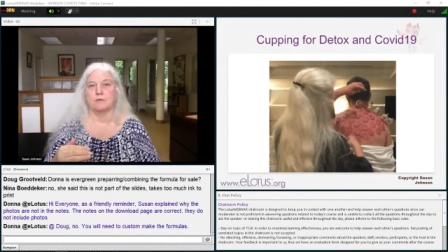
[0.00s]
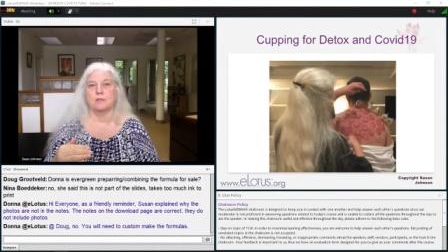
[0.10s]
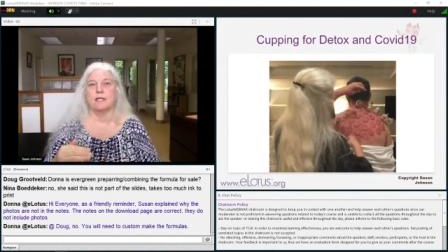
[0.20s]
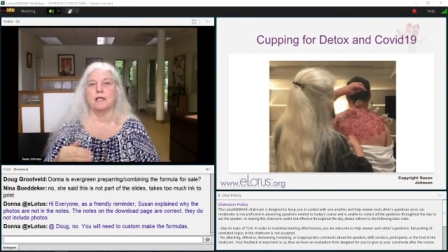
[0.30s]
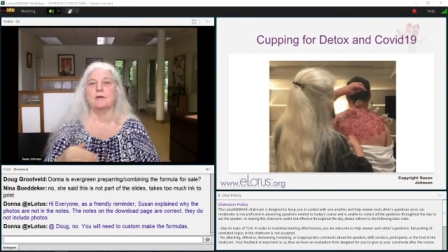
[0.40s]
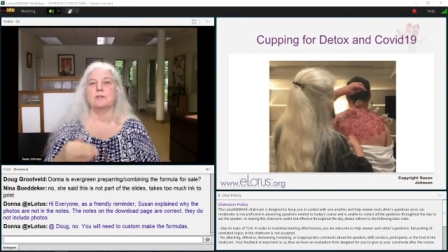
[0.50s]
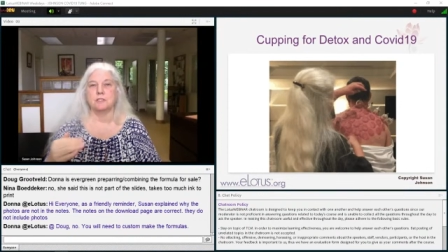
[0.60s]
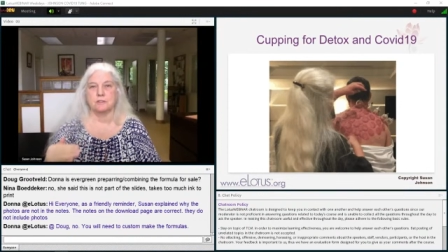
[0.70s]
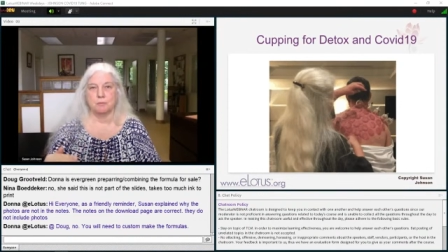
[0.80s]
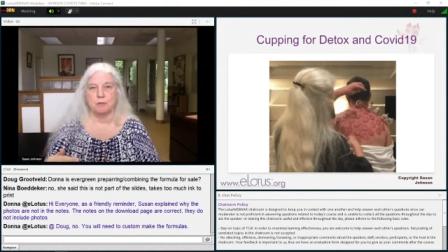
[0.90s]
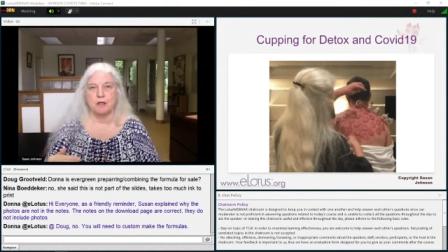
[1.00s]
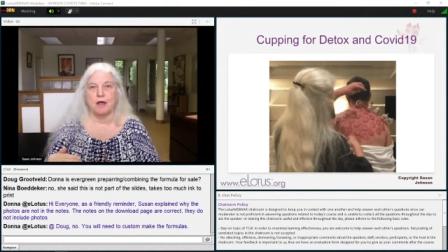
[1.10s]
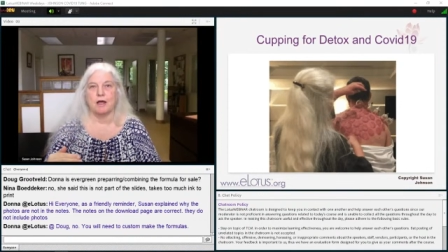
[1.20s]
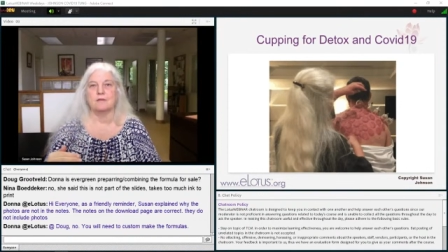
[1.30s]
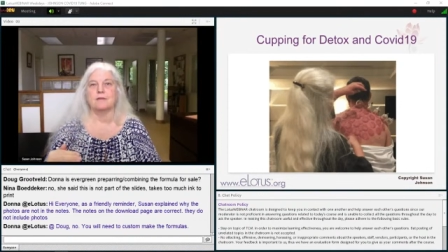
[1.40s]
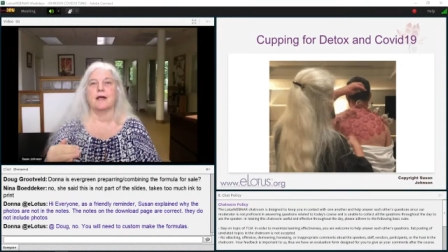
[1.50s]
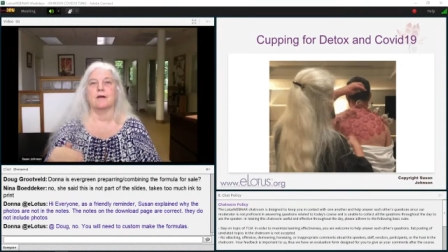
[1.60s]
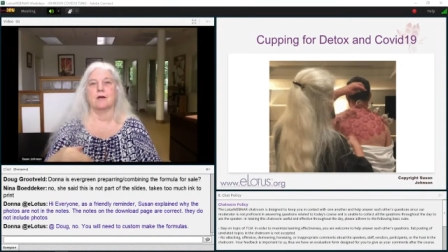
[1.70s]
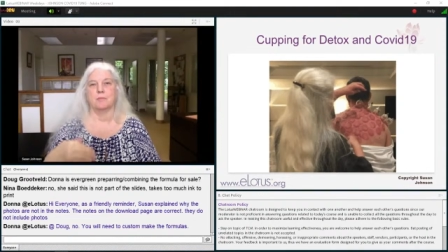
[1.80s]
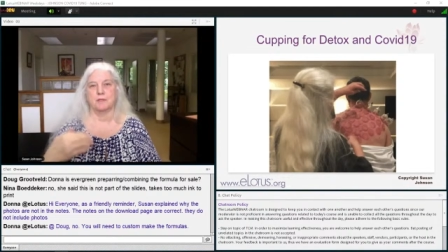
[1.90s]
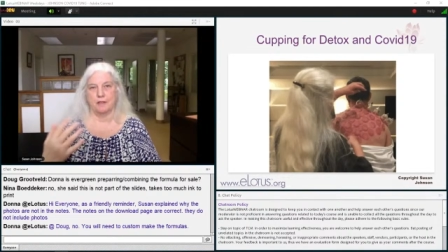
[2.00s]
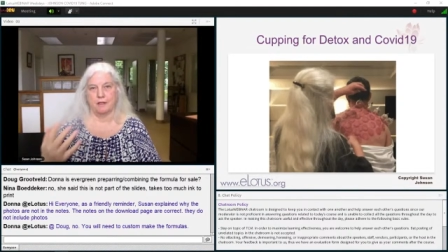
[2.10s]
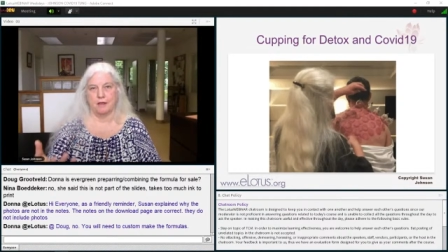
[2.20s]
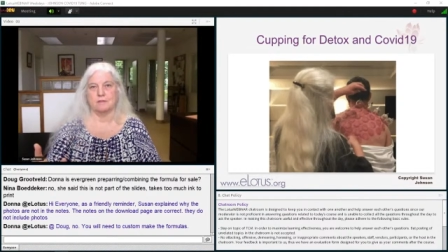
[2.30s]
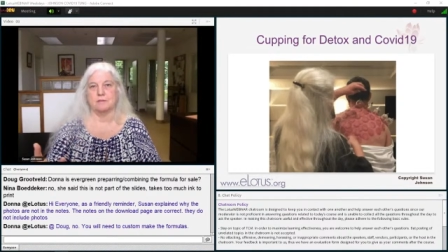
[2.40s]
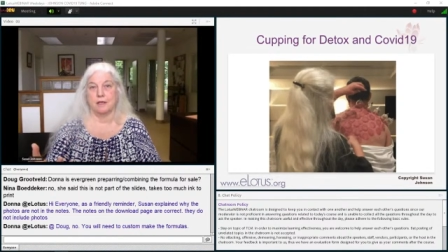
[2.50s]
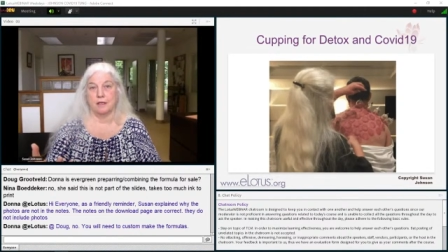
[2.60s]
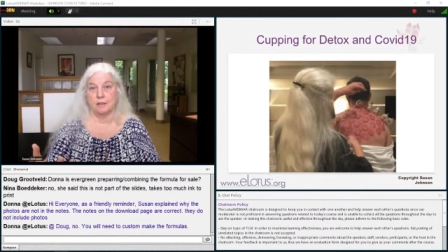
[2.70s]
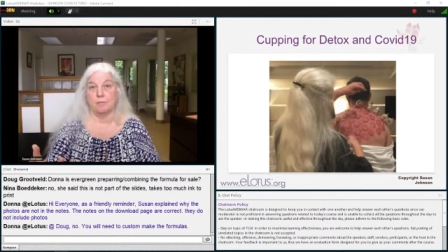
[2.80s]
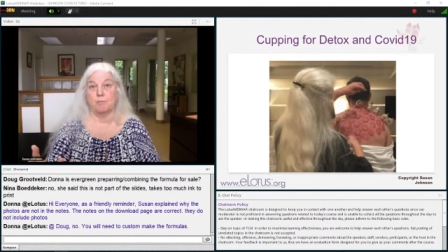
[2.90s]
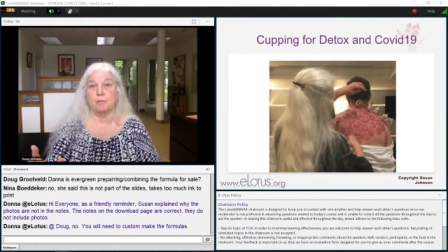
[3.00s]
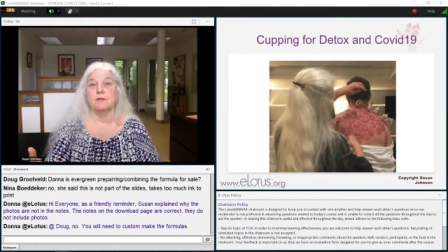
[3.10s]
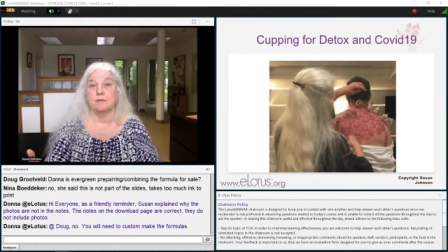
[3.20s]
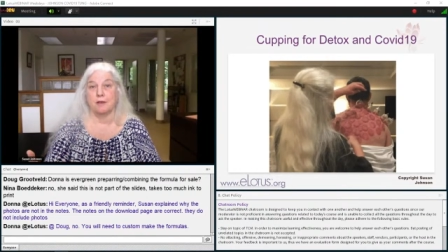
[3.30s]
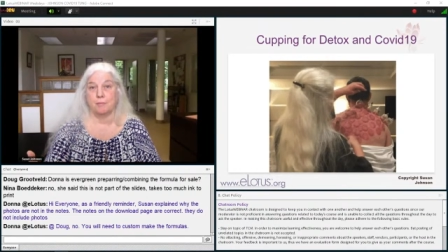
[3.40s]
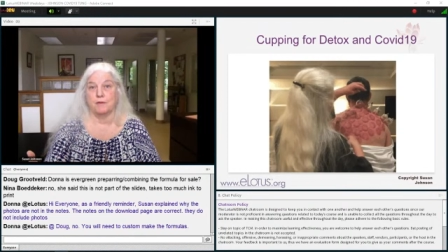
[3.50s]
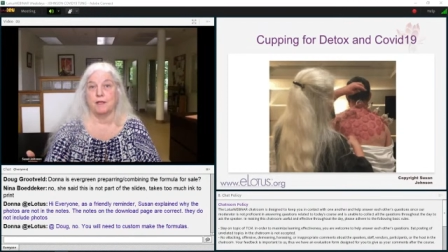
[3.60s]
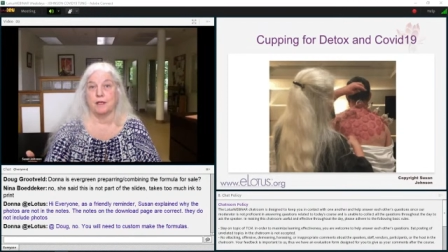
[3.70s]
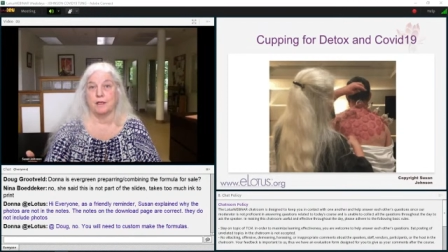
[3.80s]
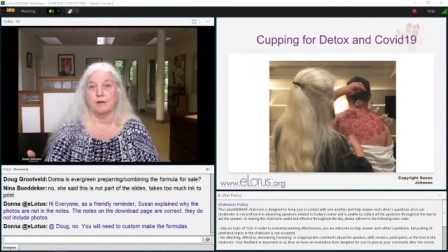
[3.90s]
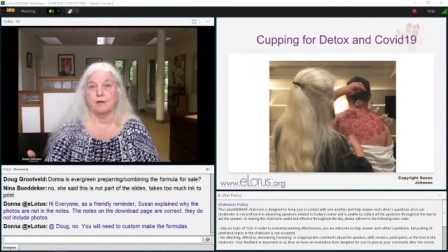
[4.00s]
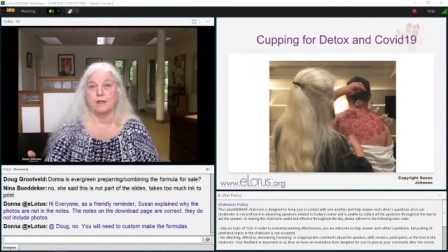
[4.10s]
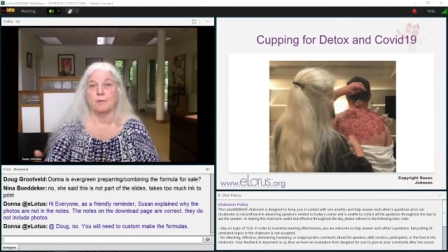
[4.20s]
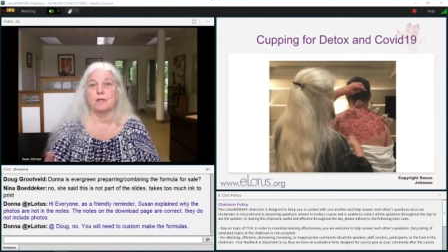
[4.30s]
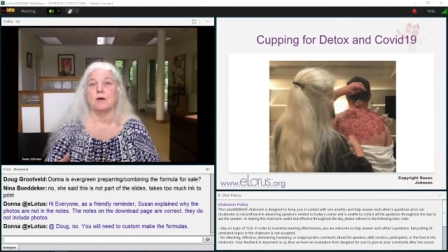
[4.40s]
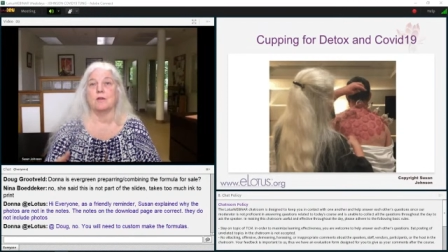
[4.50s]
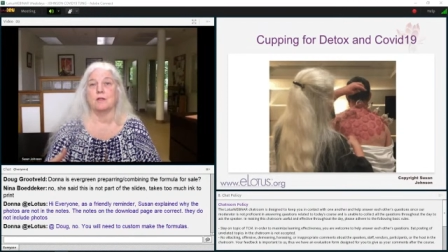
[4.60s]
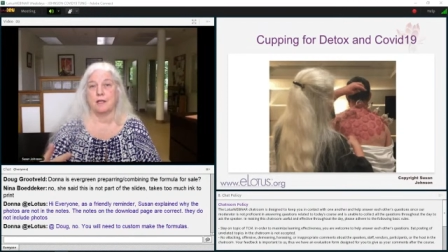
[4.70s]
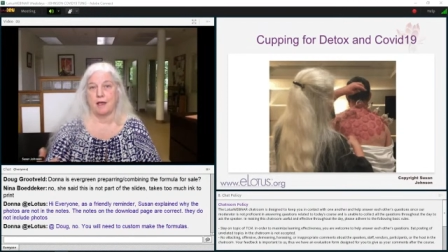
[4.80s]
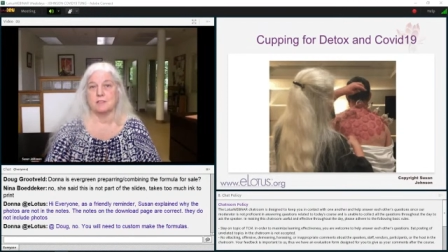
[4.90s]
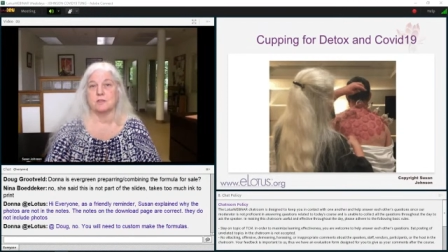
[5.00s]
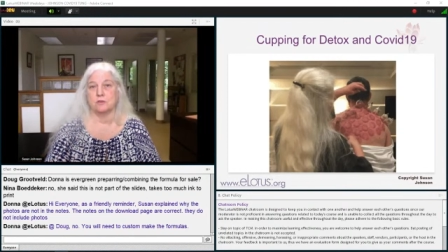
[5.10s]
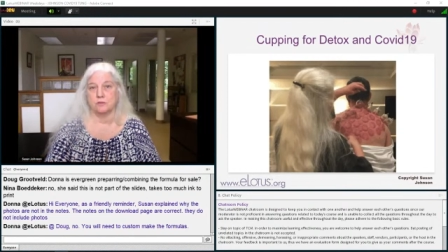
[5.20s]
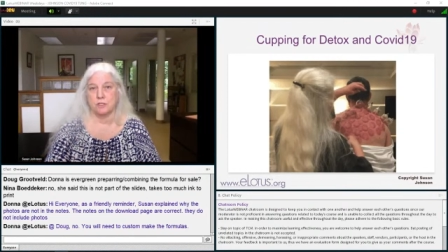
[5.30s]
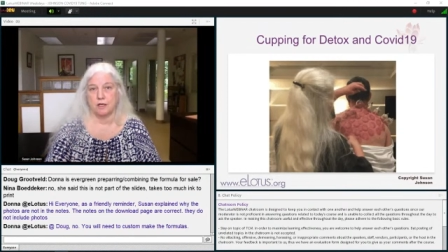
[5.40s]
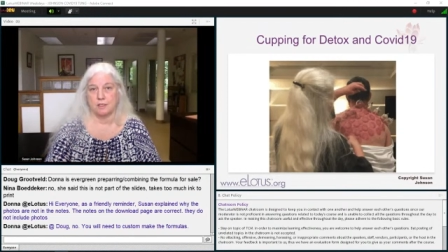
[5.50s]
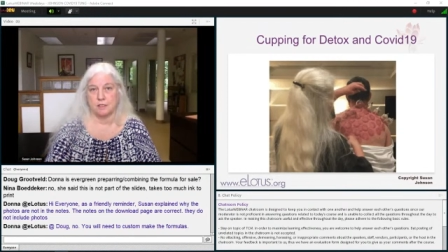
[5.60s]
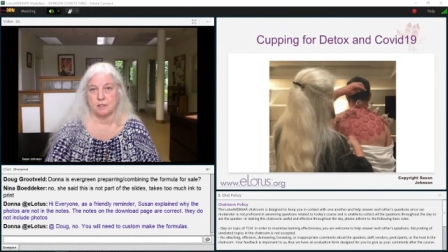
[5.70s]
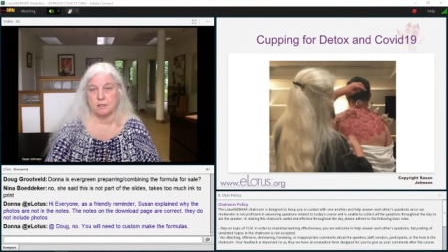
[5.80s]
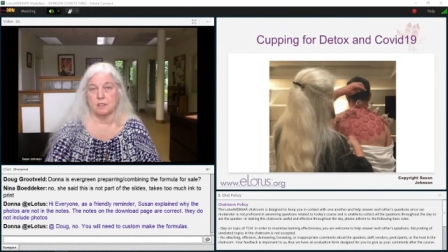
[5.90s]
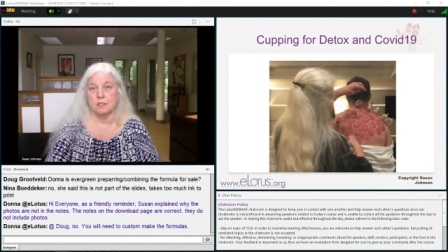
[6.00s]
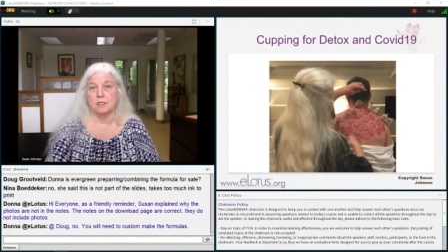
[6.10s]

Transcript: When the energy is blocked, that carbon dioxide builds up in that area. We call it acid or toxin.